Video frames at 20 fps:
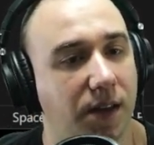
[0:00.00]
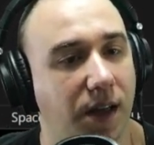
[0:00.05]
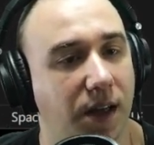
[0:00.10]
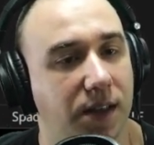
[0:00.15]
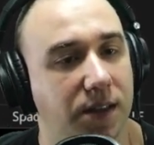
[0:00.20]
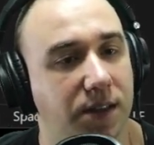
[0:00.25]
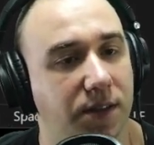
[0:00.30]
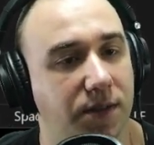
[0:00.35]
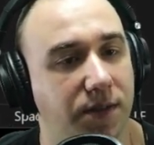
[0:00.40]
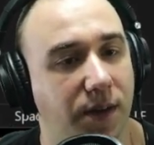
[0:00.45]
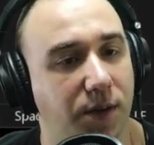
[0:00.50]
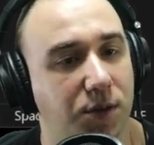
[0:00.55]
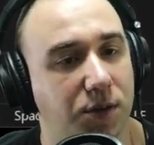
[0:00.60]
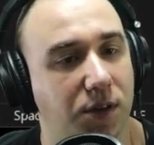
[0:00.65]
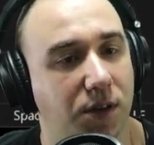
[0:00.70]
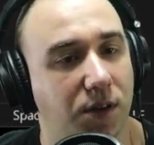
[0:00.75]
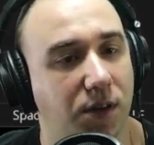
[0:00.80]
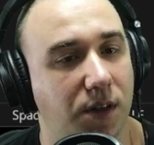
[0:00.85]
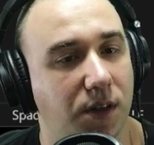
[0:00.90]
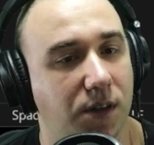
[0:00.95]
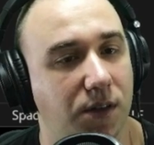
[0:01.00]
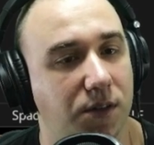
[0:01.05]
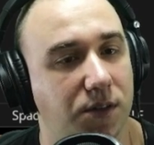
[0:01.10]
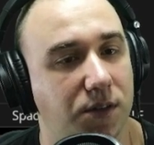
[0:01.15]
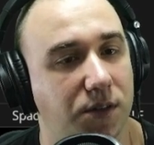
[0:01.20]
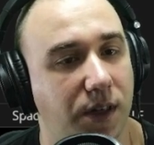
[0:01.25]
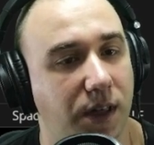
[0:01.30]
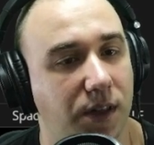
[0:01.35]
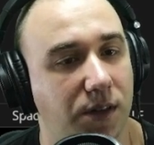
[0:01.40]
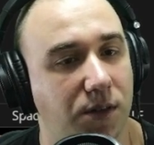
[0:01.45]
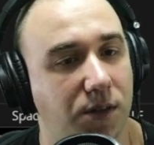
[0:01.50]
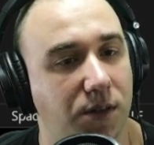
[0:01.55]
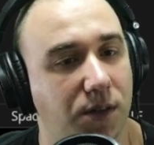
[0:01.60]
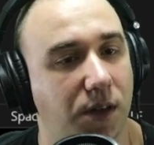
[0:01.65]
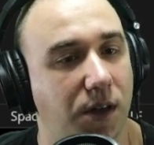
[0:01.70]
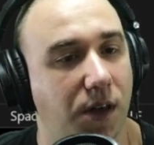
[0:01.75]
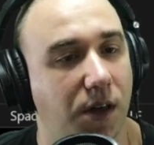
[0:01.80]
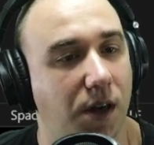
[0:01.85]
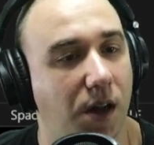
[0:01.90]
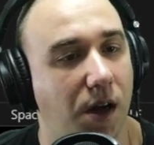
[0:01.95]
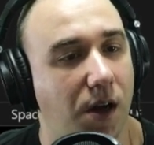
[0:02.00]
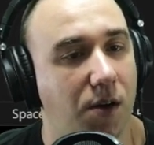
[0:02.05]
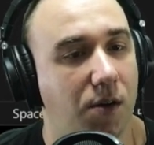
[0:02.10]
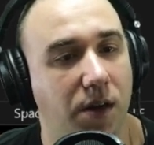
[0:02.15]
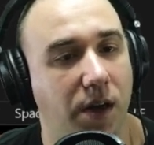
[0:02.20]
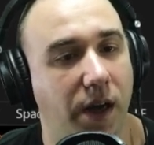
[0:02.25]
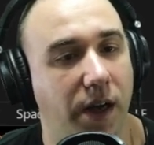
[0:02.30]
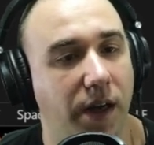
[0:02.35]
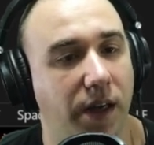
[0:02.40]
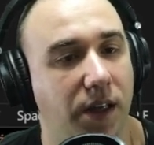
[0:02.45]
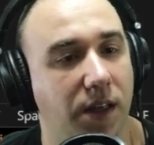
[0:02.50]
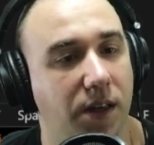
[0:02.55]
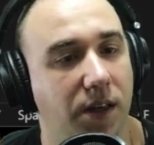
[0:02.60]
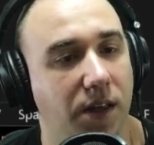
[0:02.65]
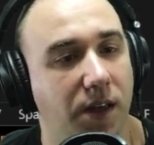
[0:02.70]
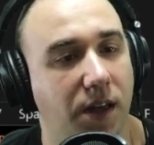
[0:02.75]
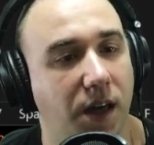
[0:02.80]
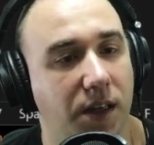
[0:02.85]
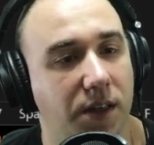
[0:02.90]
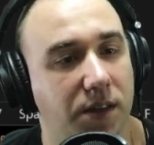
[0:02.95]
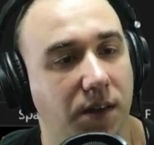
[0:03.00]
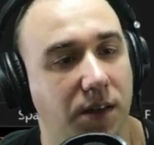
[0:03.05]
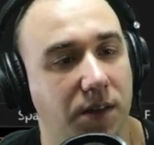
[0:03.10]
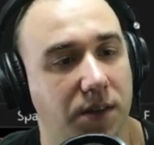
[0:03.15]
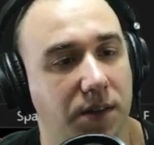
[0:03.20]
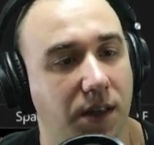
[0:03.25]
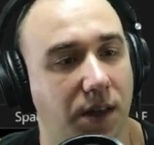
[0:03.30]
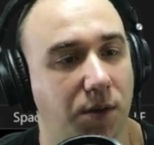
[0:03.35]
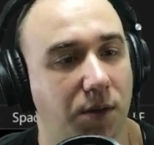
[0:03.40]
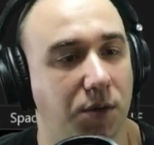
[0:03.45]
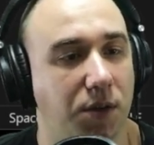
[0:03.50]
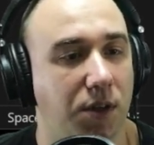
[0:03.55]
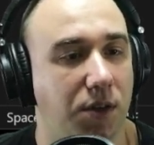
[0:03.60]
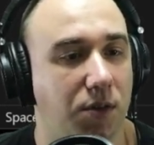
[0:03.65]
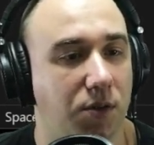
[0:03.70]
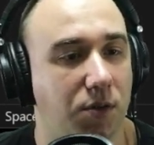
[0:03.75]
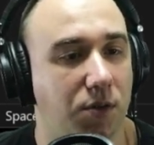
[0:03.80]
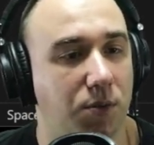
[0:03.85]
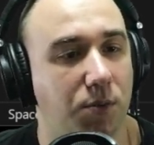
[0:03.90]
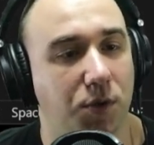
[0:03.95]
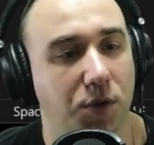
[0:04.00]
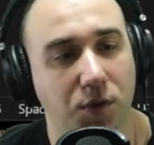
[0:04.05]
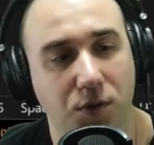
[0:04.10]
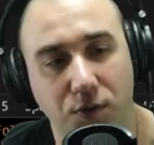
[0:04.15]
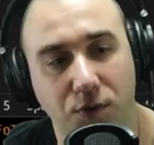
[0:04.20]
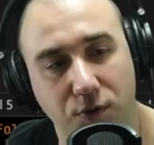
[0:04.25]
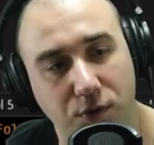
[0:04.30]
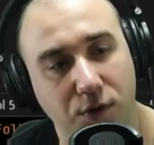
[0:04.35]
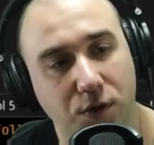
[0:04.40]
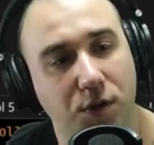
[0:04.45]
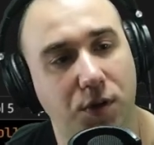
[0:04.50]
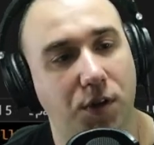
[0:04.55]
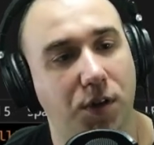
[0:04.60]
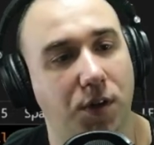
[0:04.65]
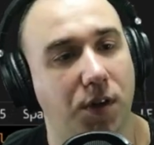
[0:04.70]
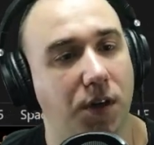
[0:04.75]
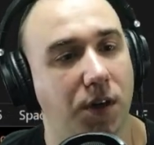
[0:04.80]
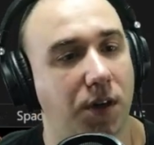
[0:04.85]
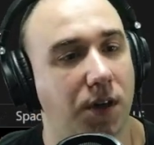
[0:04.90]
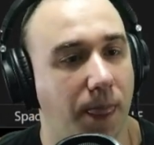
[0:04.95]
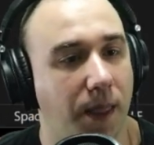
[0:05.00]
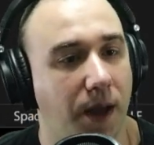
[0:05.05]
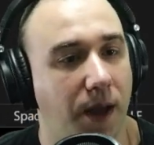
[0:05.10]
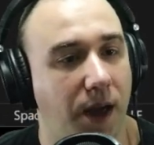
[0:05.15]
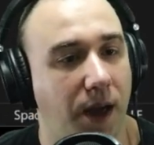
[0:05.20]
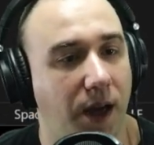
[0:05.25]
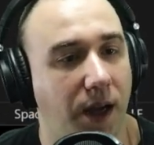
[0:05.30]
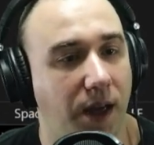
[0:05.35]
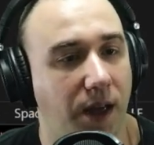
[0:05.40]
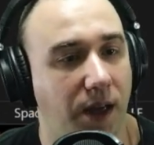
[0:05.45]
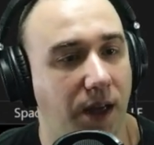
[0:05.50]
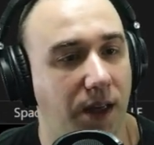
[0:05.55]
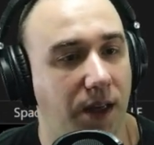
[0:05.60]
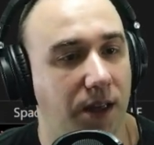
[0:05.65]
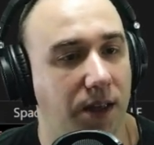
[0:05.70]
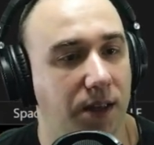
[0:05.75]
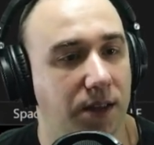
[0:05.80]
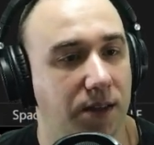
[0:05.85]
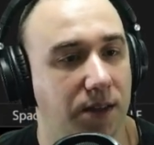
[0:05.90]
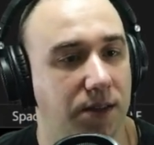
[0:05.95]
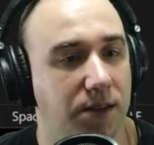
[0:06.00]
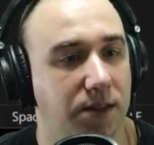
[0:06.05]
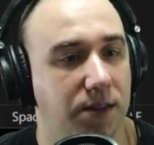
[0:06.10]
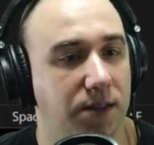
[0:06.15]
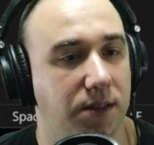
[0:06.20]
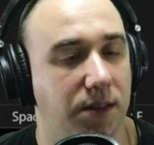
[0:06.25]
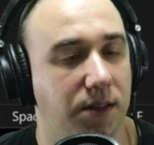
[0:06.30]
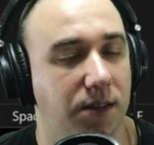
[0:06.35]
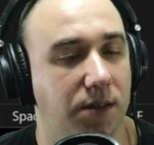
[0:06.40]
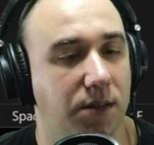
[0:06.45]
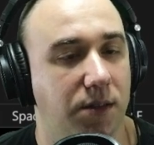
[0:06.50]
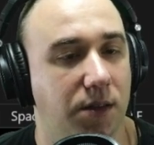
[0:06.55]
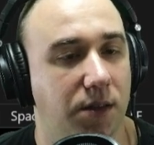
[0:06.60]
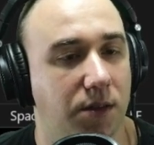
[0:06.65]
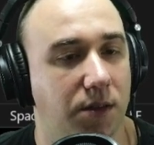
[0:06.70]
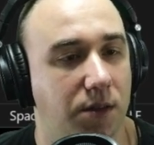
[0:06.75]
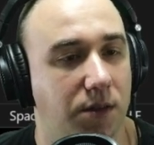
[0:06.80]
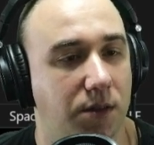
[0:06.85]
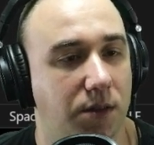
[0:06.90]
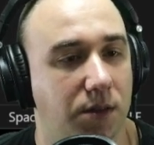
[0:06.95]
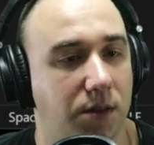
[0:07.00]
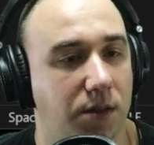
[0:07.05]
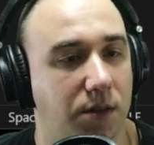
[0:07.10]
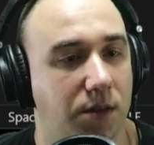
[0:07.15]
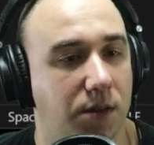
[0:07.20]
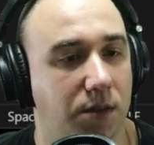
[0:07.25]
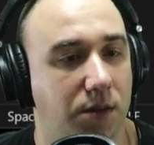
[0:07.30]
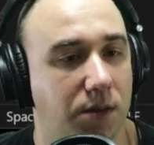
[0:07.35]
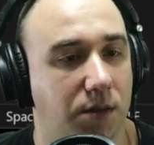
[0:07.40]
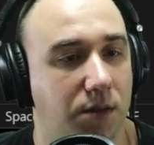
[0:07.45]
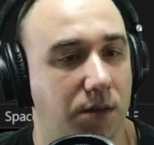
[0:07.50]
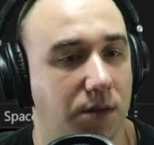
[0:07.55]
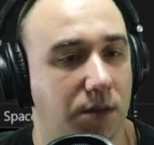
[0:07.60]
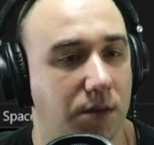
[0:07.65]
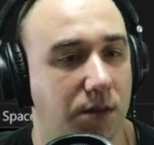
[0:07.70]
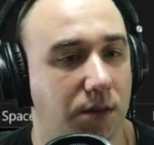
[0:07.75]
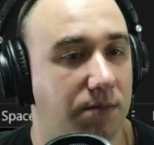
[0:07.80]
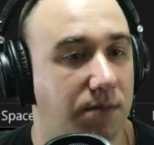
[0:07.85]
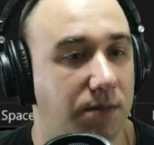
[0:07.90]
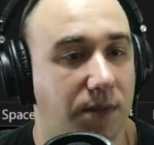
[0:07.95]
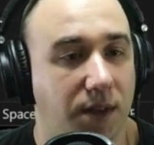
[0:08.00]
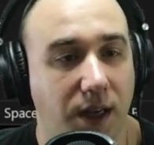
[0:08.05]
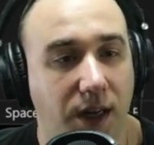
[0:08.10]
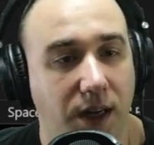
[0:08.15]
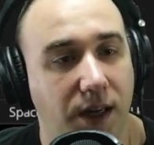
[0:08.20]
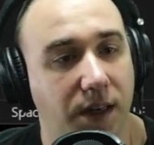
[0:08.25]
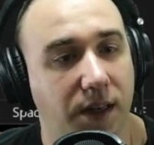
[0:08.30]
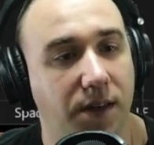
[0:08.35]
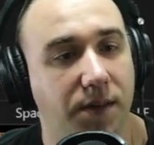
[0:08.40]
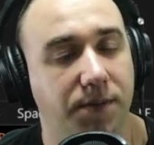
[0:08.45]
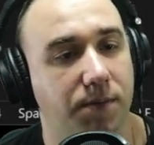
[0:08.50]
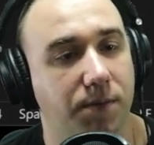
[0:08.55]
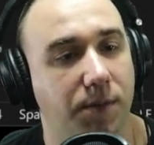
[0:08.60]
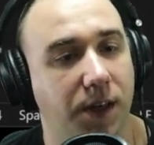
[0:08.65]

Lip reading: As if I was calling a constructor? No, I cannot. So I would need to do for I and 0 to 9.